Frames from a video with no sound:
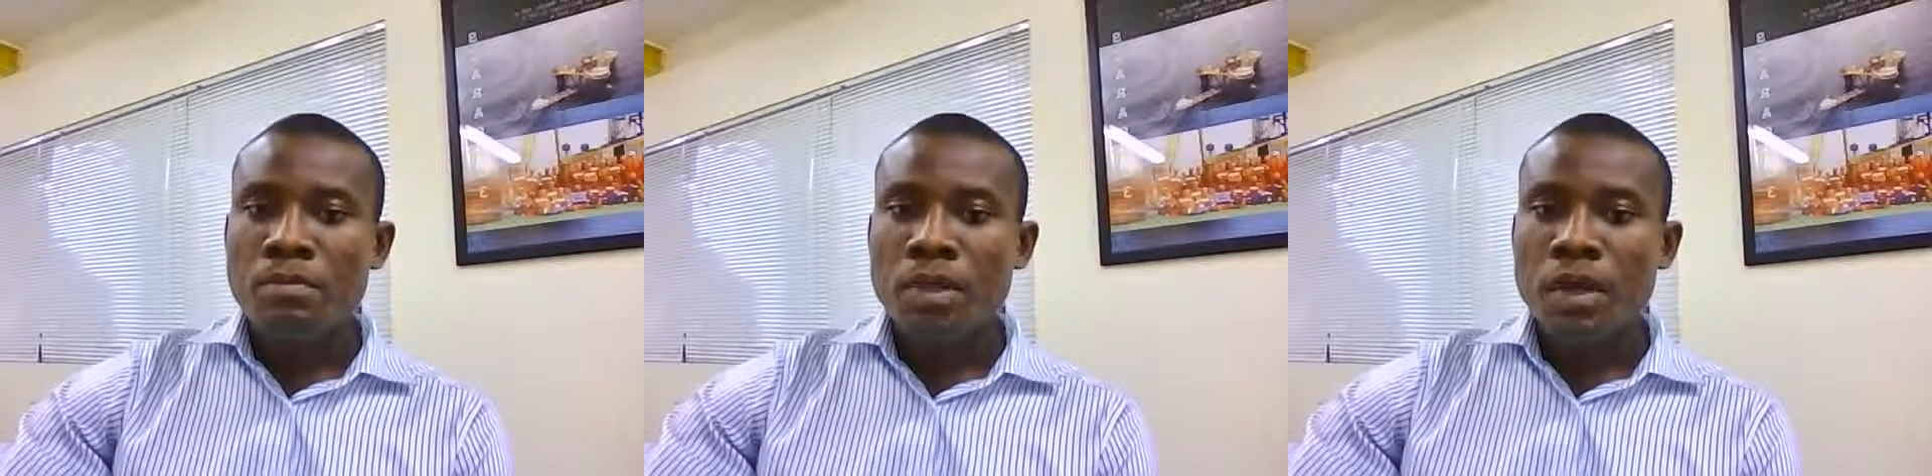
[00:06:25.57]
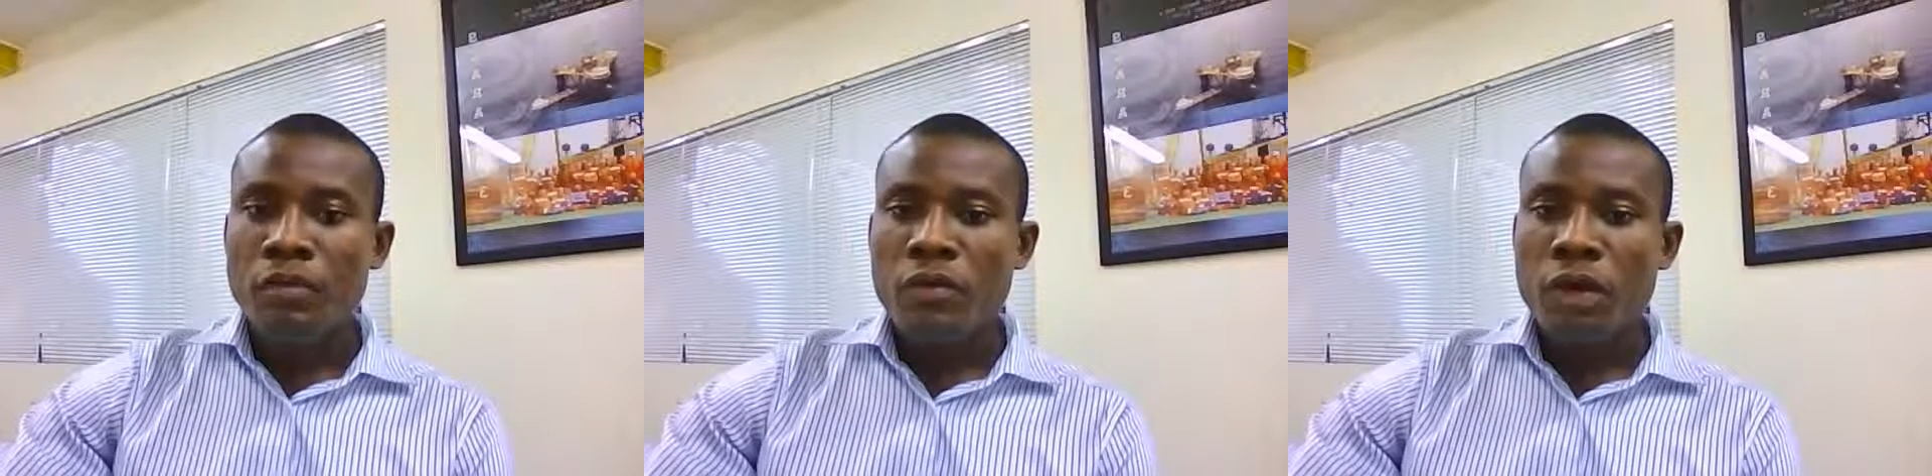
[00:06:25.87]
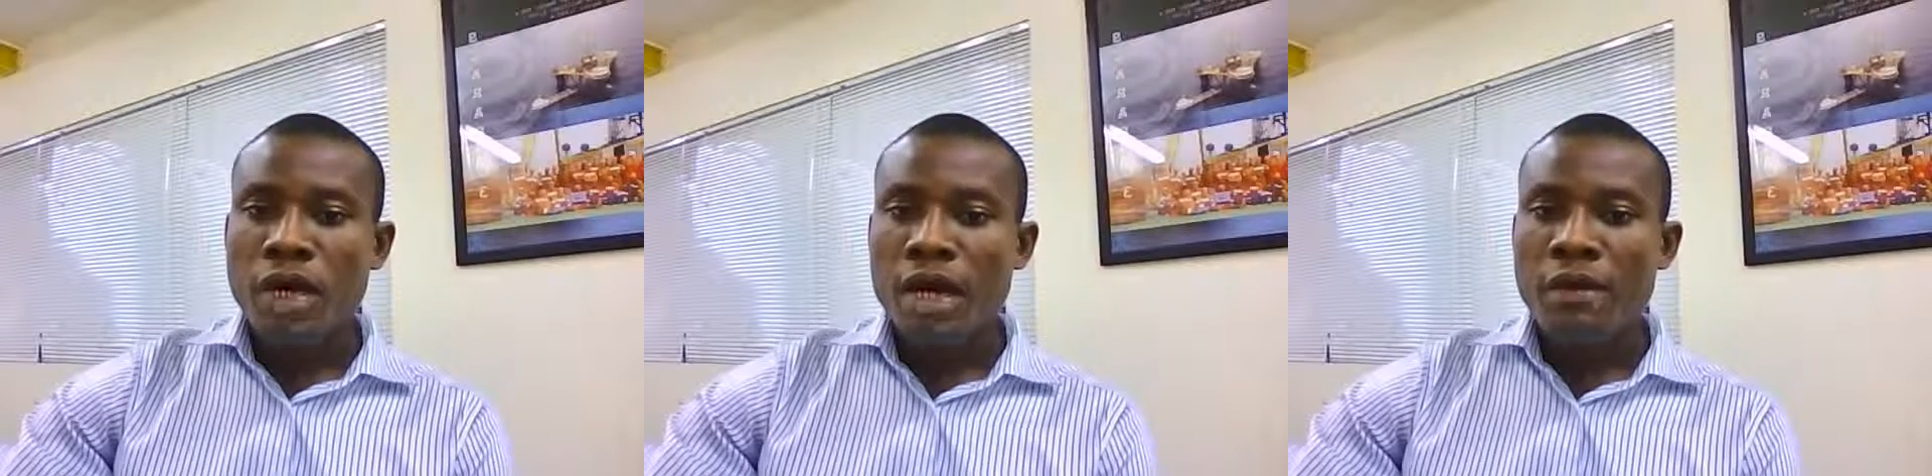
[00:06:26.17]
if you
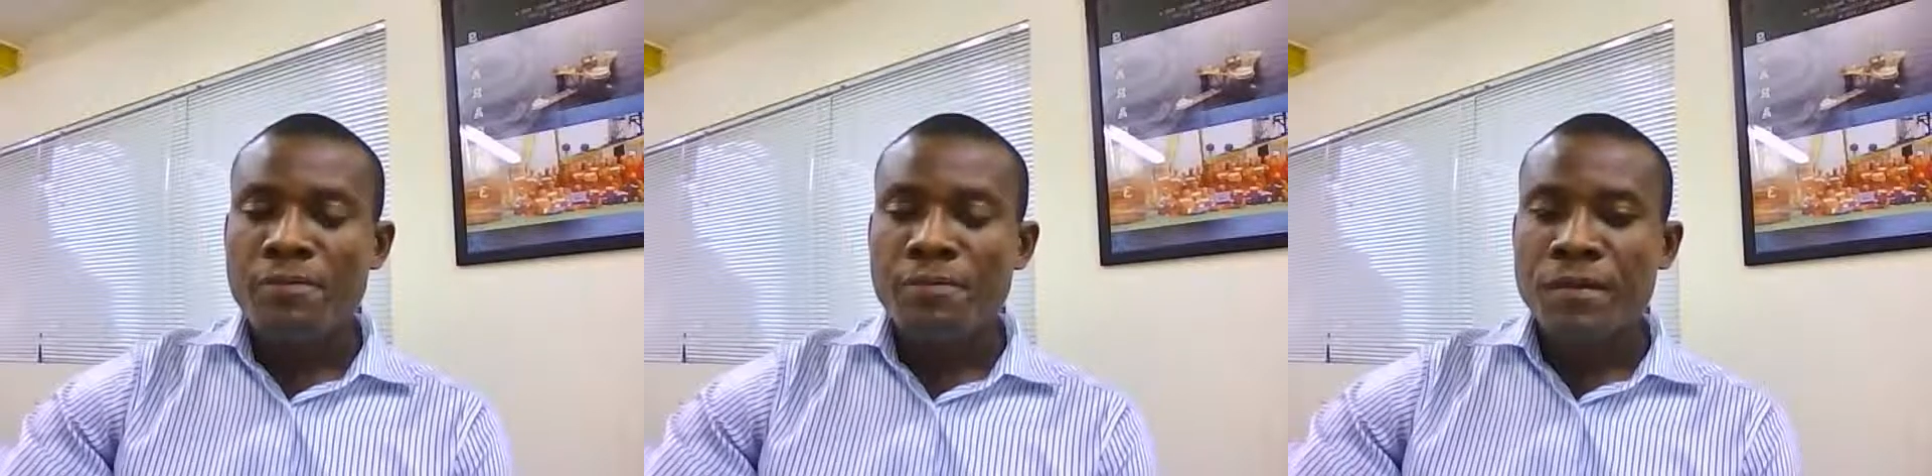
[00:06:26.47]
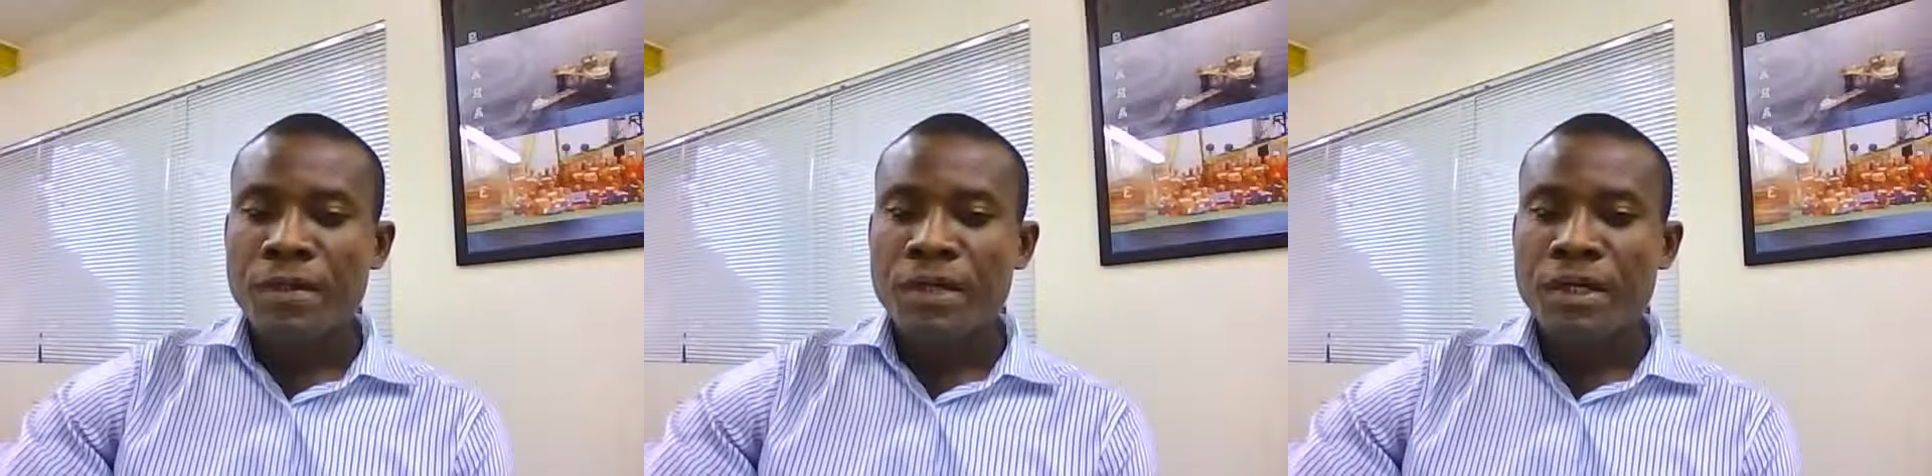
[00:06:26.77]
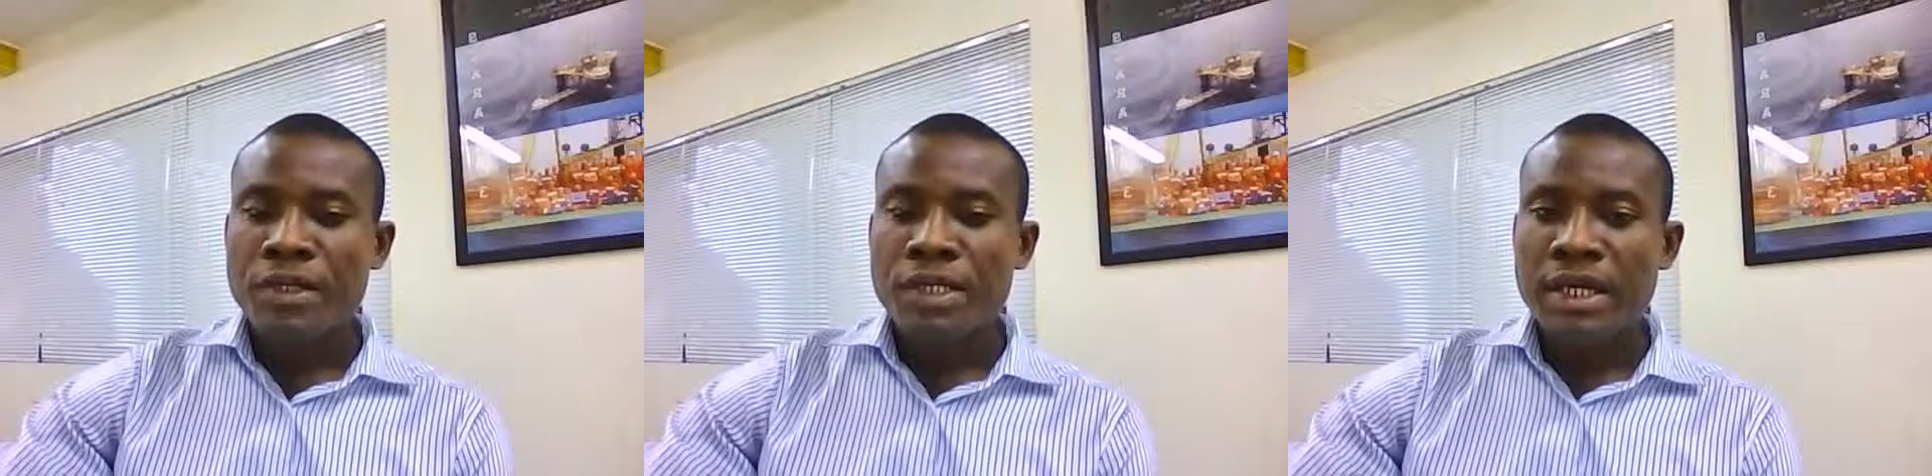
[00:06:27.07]
have an